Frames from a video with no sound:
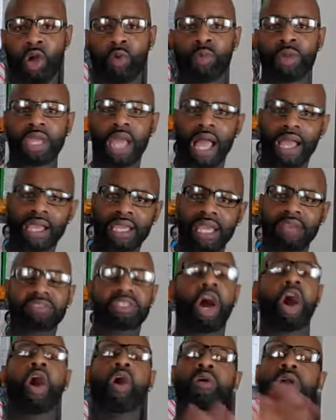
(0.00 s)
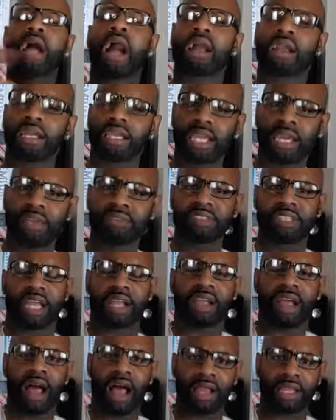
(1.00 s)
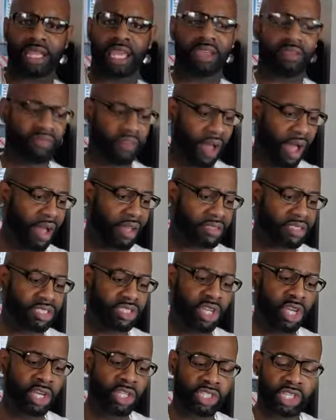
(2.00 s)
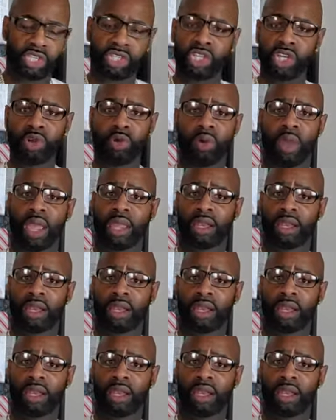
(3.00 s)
You know, we got gifts, all kind of gifts that God gives us to do,